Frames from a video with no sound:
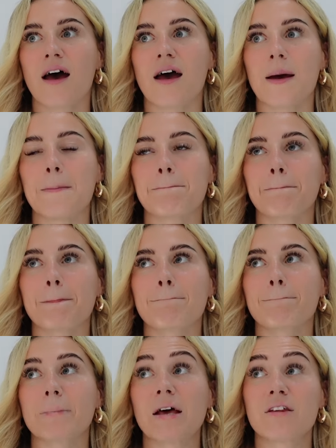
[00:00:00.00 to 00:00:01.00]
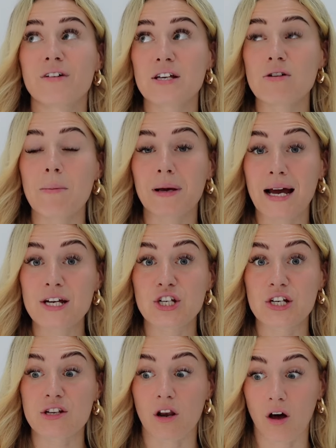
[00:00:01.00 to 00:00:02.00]
Um, the visa
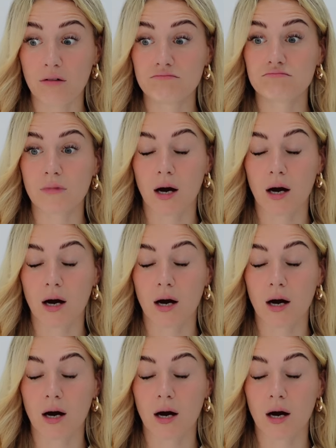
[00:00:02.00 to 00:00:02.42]
application is a lot.